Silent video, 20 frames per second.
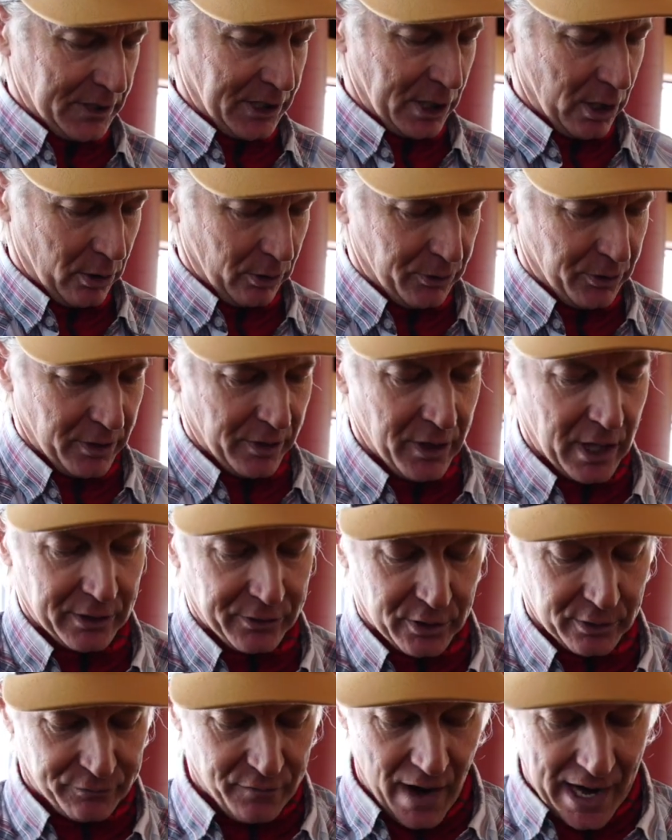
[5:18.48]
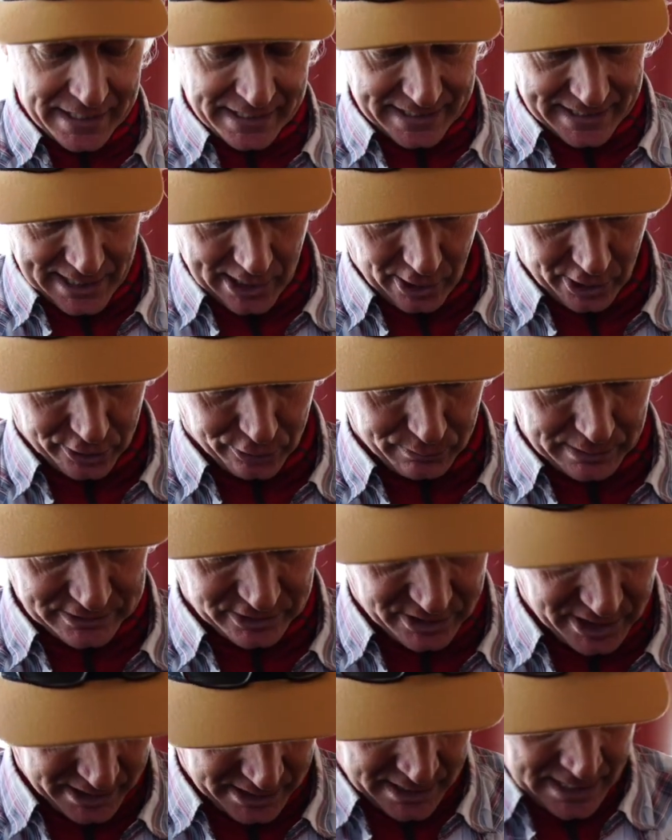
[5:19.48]
you know, the defining
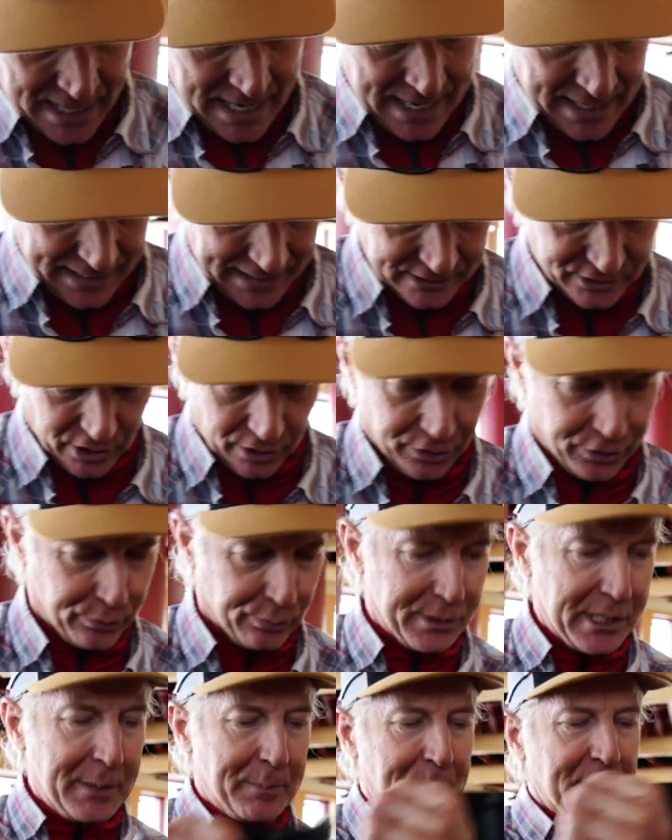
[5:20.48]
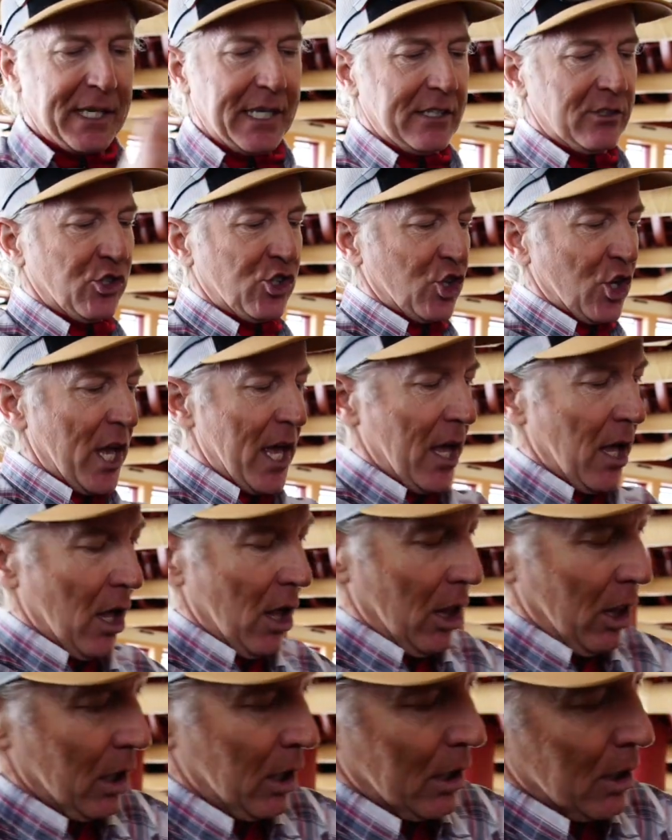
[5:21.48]
characteristic is a three-piece
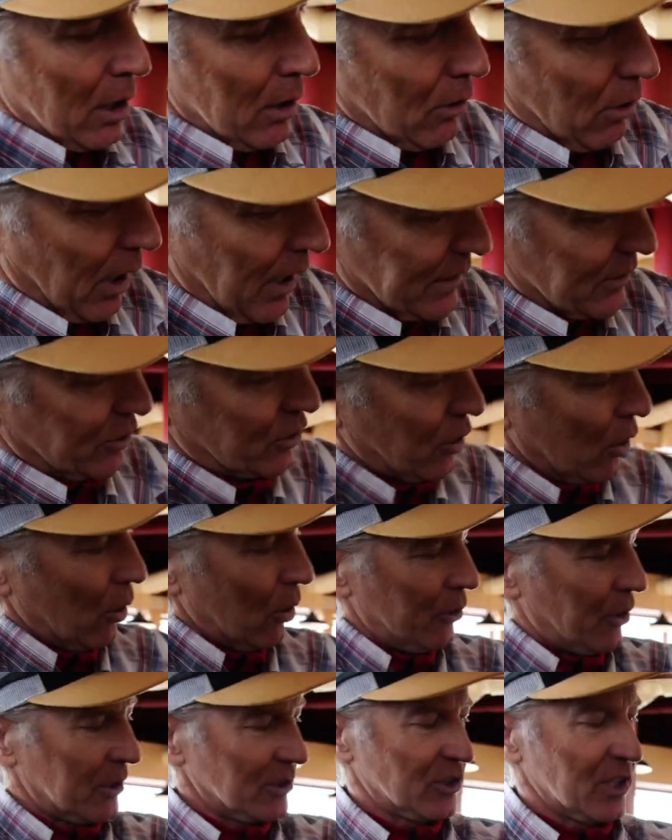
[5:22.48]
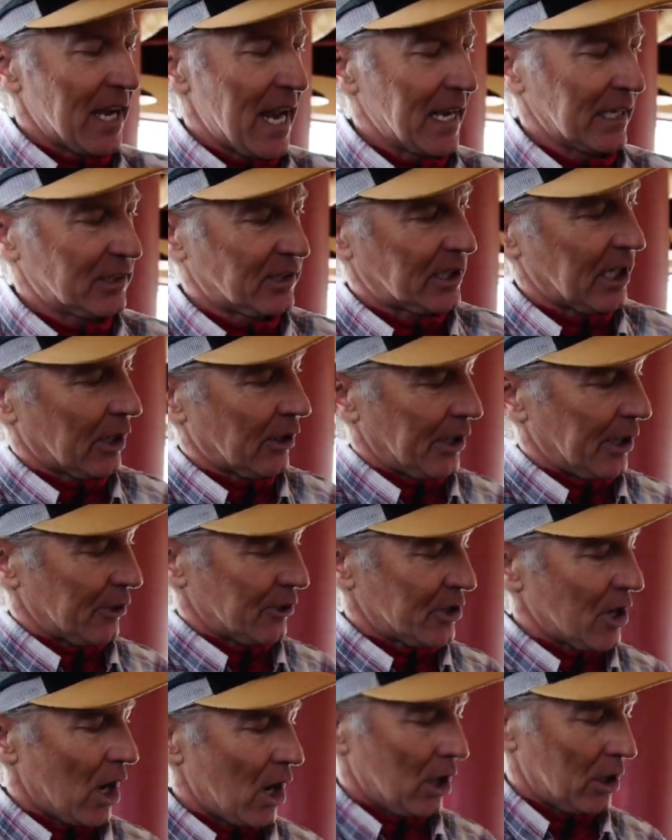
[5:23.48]
shell, right? So there's an exterior
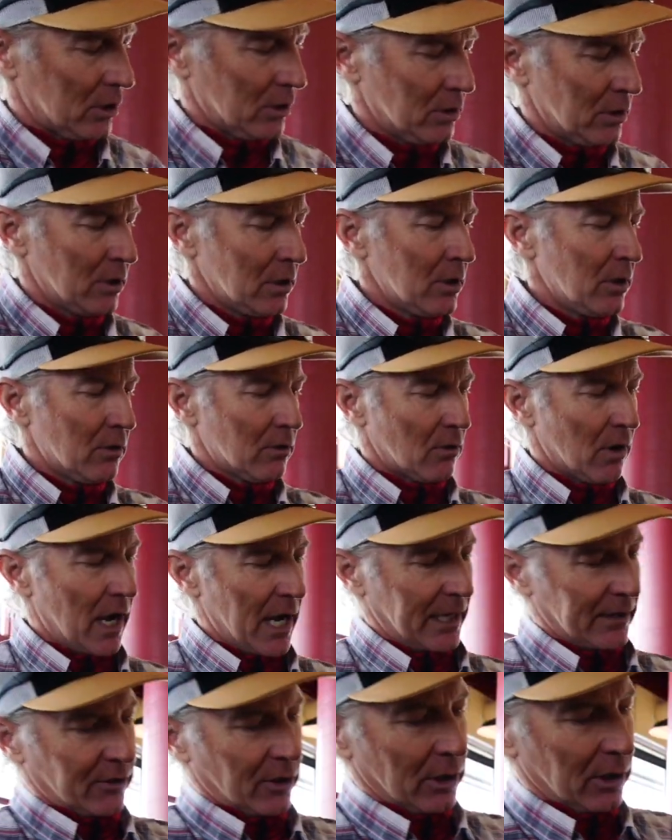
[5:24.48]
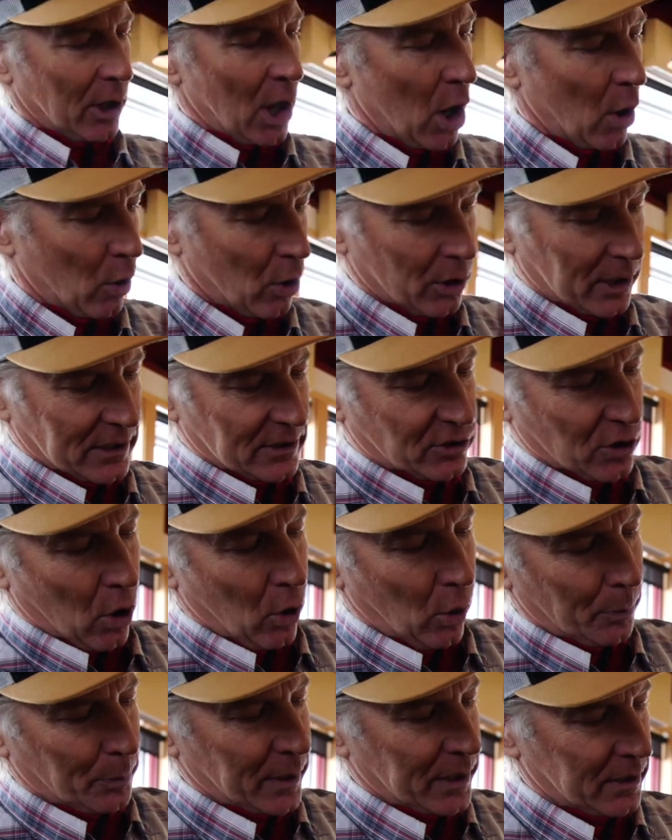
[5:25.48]
tongue, right? The lower is
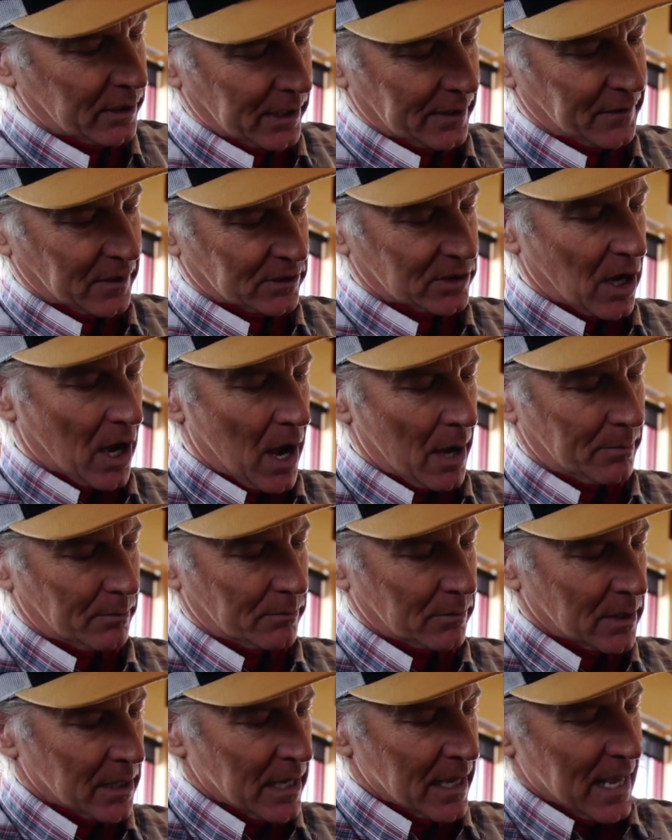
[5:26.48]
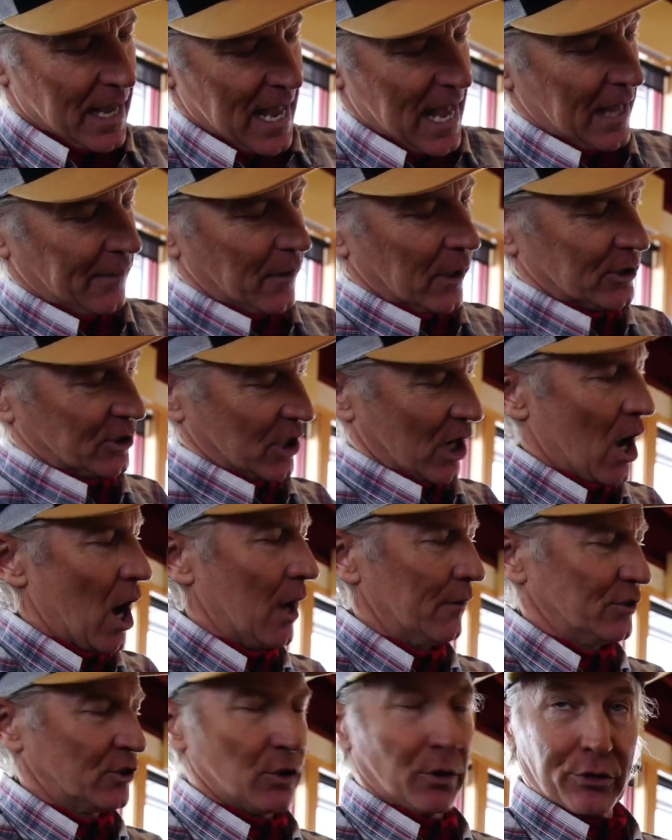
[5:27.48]
open in the top, and there's a
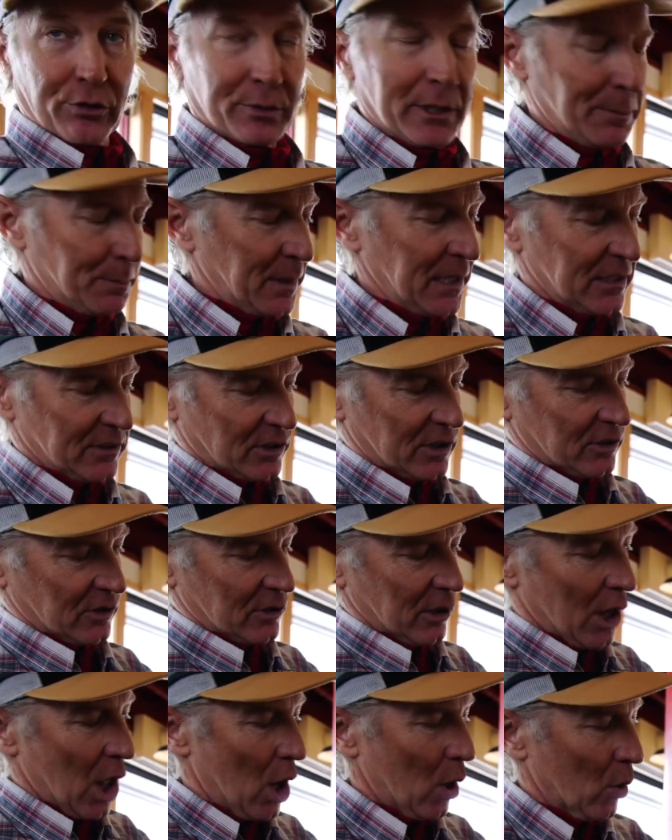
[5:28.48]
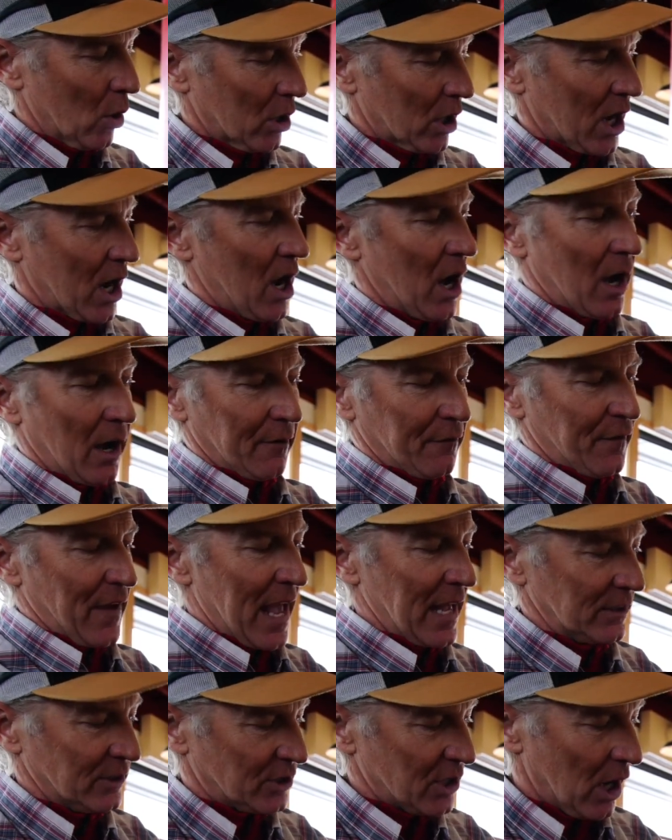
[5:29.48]
cuff. So three pieces, lower, cuff,
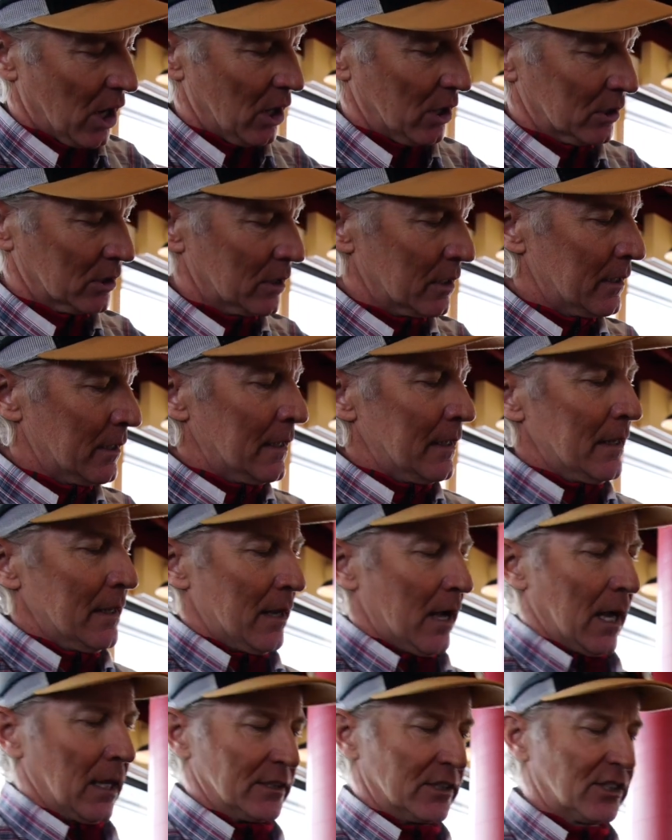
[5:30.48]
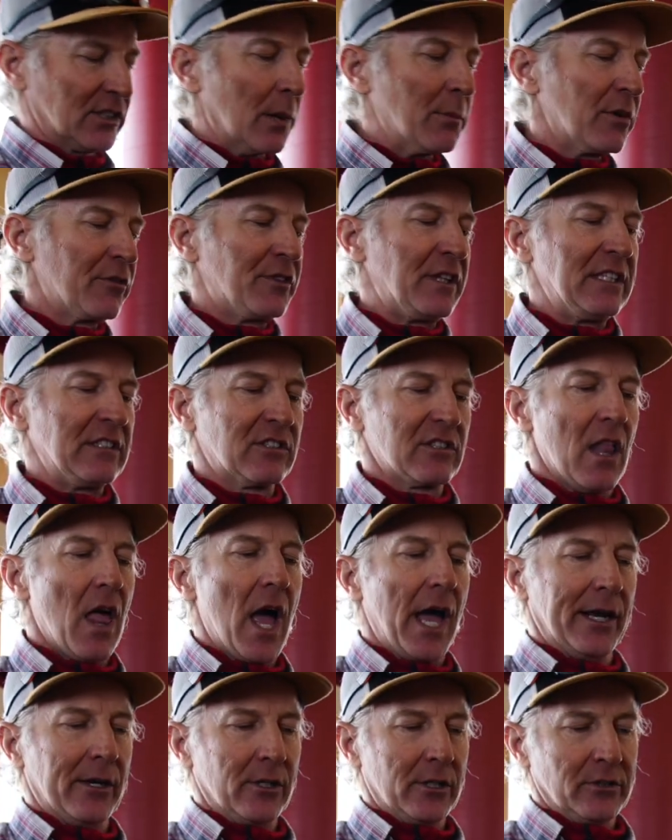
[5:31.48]
and tongue. Some of these
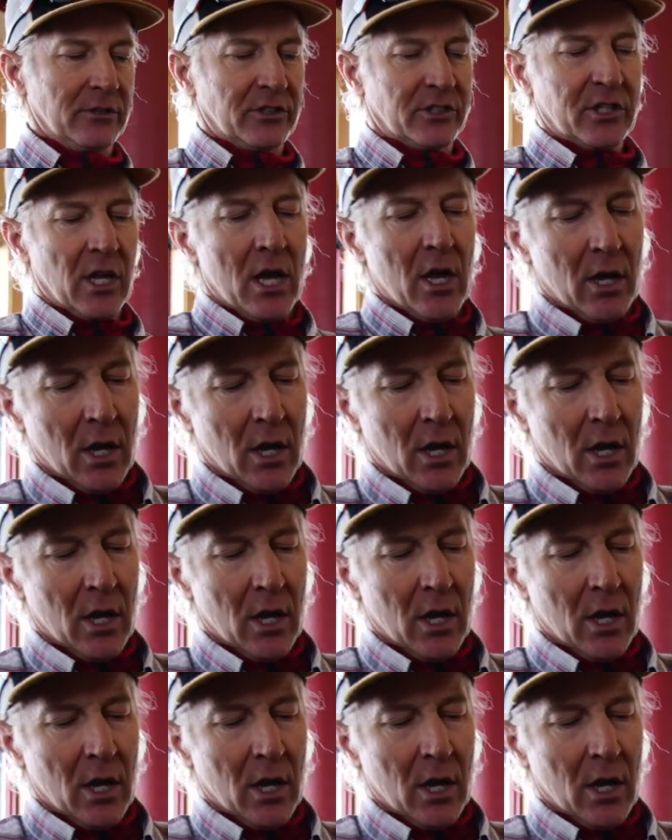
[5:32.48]
liners